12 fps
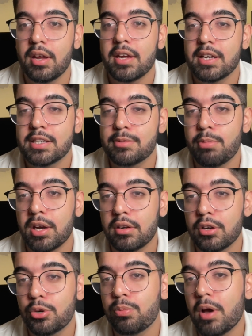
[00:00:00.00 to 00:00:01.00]
It's
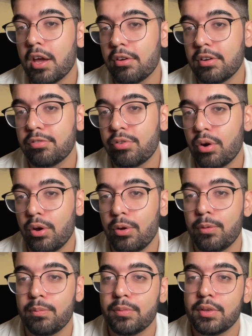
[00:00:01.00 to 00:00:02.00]
better to buy
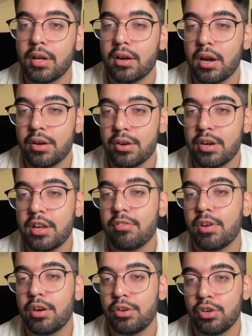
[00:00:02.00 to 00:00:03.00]
from the country
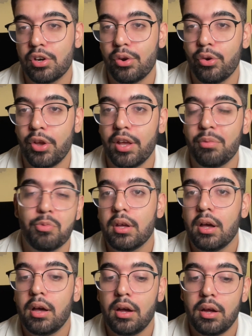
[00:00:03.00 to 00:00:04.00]
where you're going.
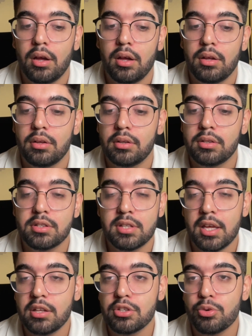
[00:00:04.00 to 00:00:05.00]
The
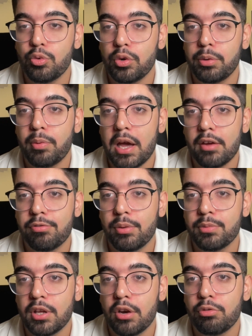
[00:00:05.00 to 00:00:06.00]
things you would buy
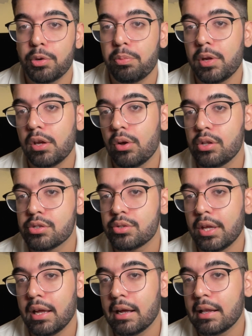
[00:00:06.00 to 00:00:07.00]
from there would be also
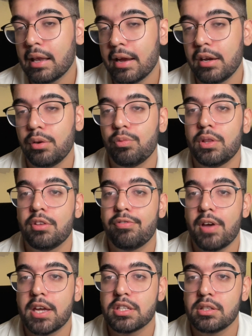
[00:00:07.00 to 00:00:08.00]
inclined with the
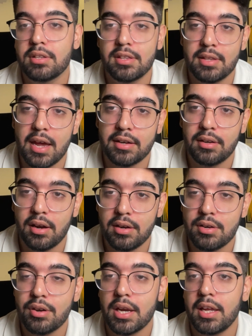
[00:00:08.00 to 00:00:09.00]
fashion in that
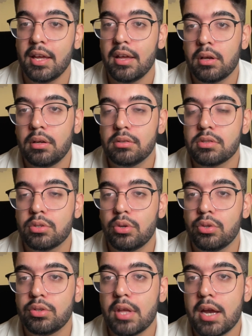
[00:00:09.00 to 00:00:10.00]
country.
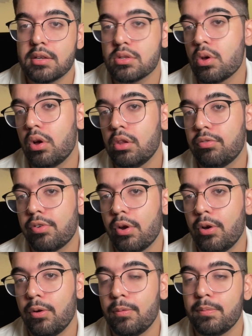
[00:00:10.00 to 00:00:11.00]
So that's all
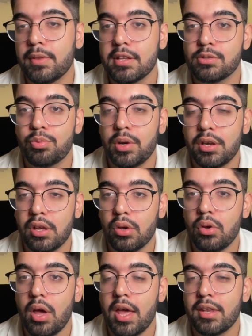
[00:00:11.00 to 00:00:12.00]
from this
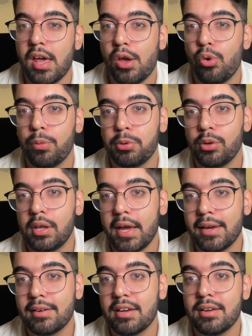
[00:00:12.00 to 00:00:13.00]
video, and I hope you
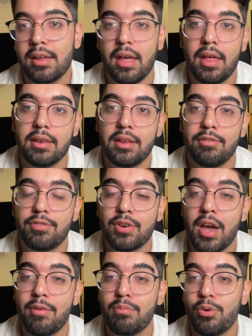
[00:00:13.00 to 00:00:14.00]
liked it. And if you
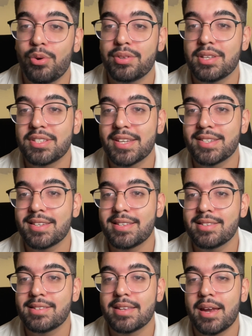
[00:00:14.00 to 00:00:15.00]
have more
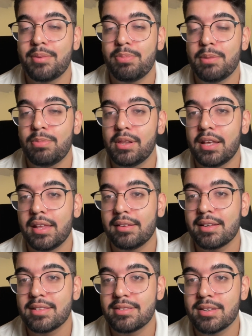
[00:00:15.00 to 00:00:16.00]
suggestions that people can
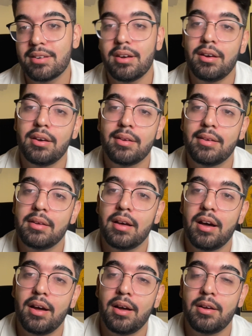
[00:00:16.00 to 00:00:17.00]
consider,
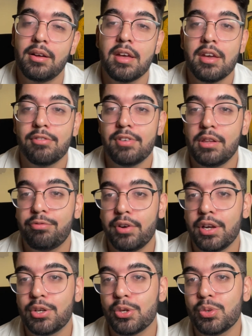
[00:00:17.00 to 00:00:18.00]
feel
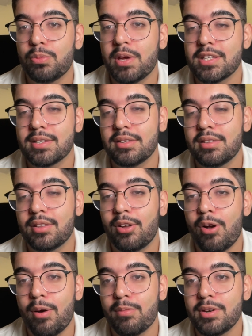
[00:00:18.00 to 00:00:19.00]
free to mention in the
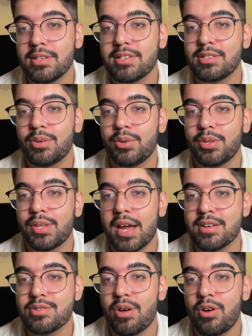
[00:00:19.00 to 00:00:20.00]
comments. So
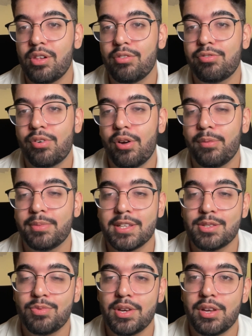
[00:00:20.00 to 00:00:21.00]
that's all from
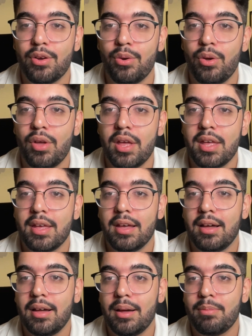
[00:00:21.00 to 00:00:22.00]
this video.
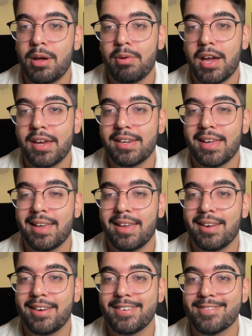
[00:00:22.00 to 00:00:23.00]
Bye bye, take
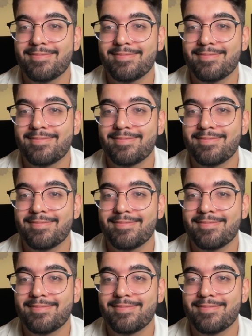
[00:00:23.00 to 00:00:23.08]
care.